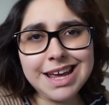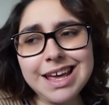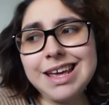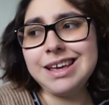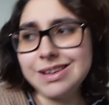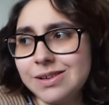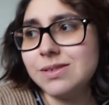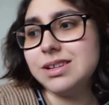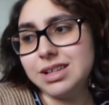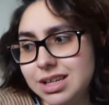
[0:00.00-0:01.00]

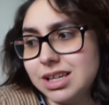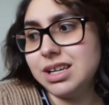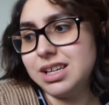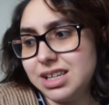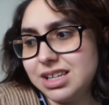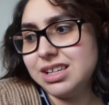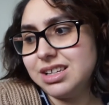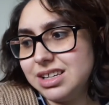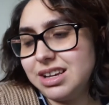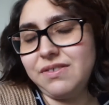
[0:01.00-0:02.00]
out.
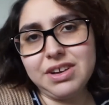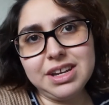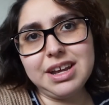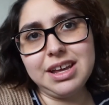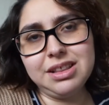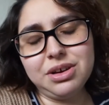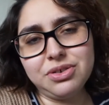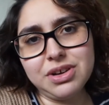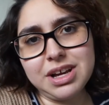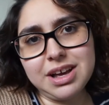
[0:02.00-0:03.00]
I freaking hate
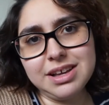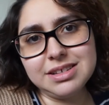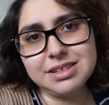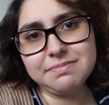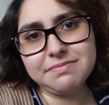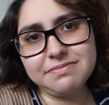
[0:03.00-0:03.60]
laundry, guys.